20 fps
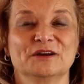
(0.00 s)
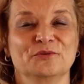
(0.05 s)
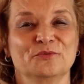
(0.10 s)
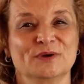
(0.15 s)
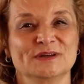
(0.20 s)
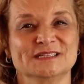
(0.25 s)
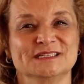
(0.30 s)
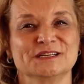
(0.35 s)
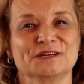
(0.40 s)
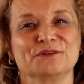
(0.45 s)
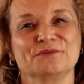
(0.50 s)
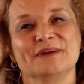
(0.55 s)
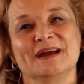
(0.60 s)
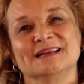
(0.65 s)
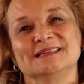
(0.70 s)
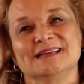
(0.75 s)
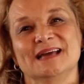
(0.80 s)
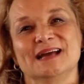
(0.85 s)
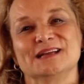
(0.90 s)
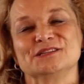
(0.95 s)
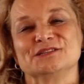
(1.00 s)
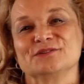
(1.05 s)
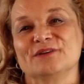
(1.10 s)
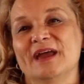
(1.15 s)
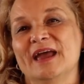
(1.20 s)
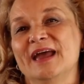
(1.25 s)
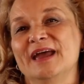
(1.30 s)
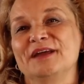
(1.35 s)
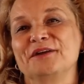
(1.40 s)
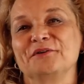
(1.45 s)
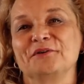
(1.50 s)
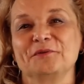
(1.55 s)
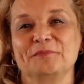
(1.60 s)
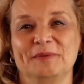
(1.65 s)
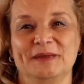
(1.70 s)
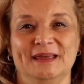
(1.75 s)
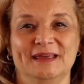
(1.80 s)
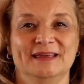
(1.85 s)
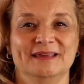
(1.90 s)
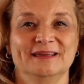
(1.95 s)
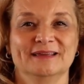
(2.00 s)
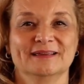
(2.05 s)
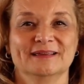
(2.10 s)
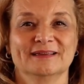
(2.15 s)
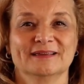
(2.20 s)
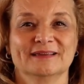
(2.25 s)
What's the correct answer, A or B?